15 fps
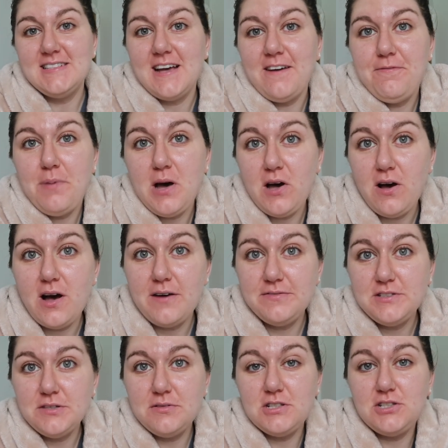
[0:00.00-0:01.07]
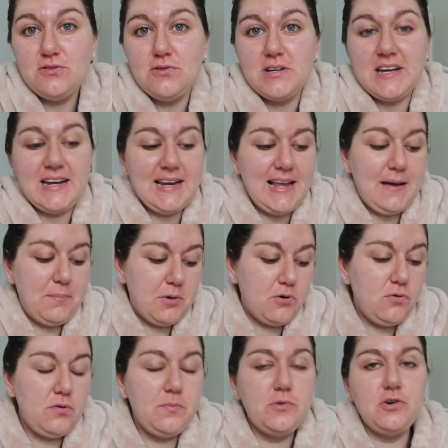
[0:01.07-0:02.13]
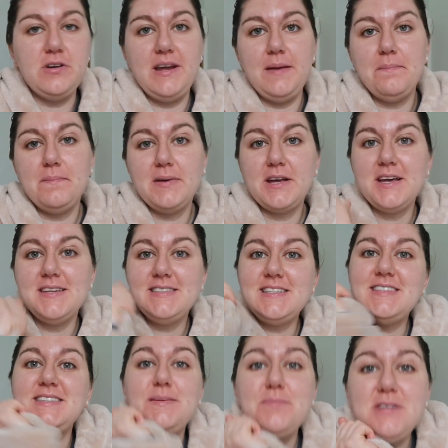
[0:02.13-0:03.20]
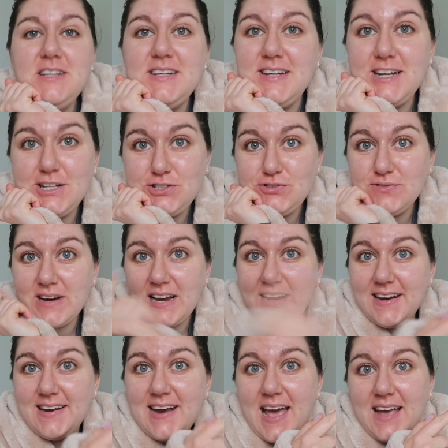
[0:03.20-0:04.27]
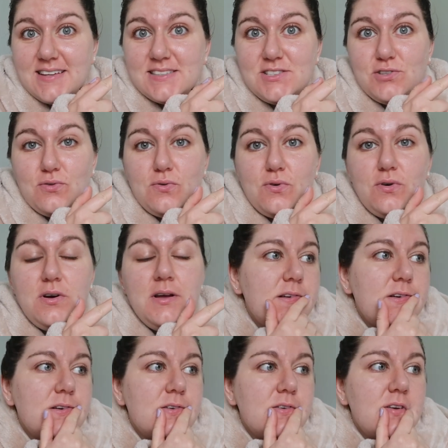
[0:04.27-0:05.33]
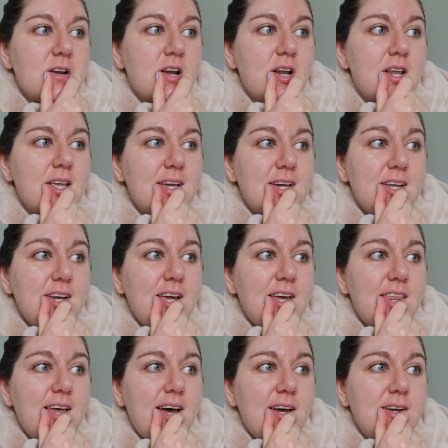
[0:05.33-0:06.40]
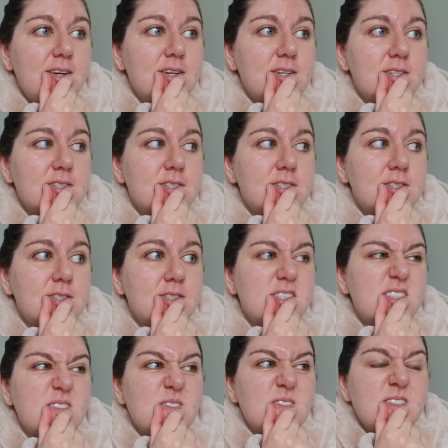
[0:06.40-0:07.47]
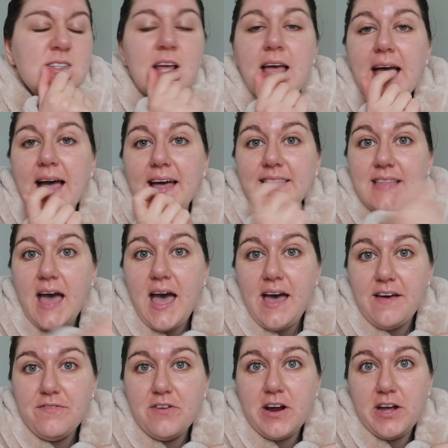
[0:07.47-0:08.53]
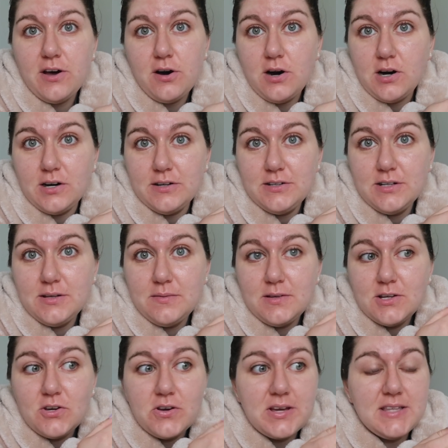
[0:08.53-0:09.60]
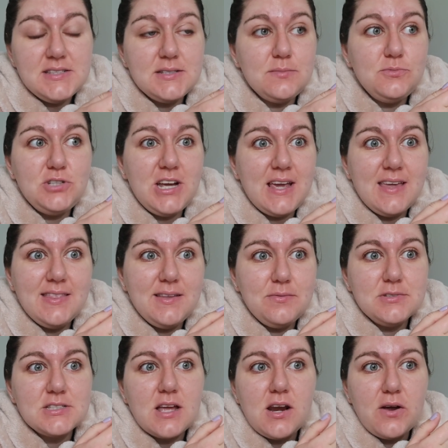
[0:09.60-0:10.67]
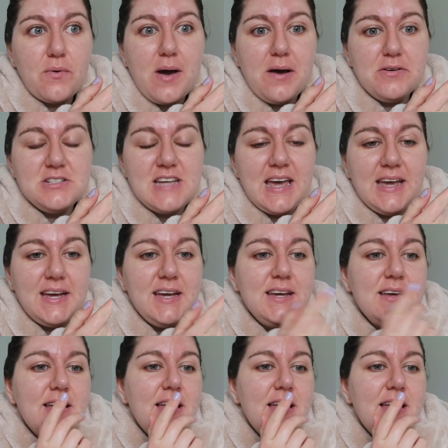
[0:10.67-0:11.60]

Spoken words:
I've put off doing a talking clip all morning because there's someone drilling next door. Can you hear that? I had the air fryer on, cooking some chicken that was going to go out of date.